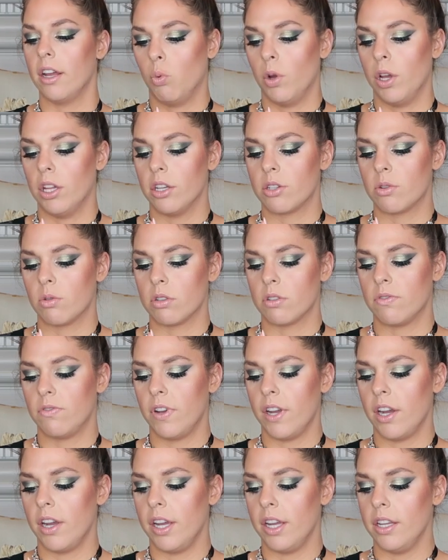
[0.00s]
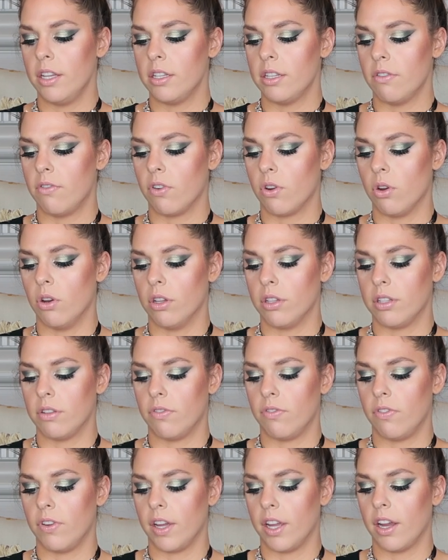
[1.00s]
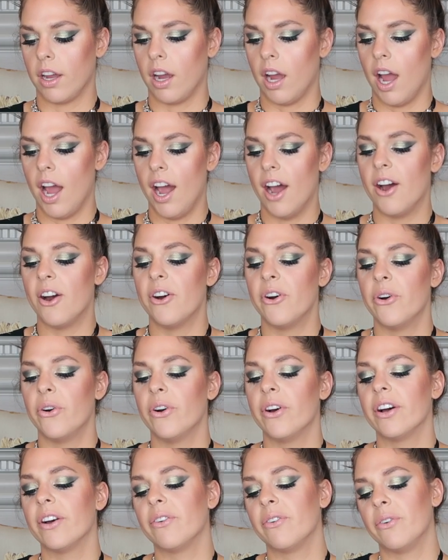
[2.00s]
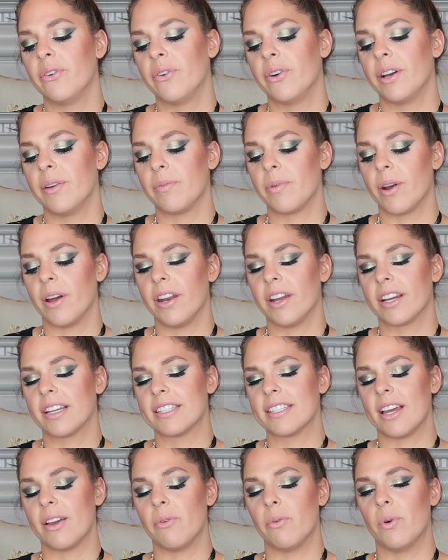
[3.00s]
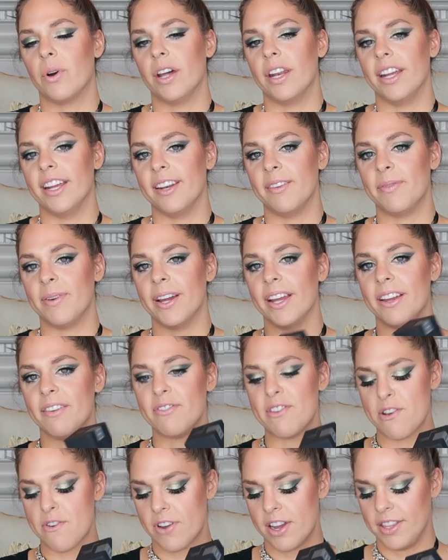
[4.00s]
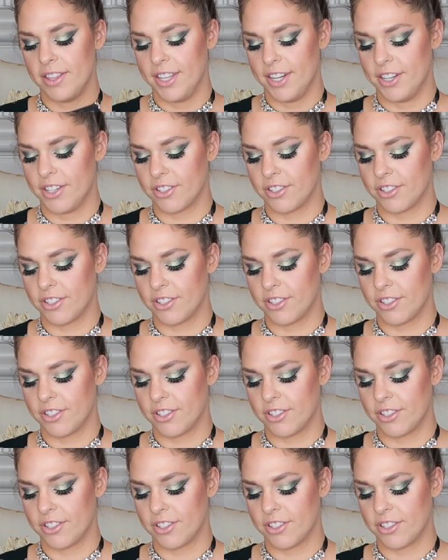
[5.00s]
which was very difficult to figure out what products I wanted. But if you read the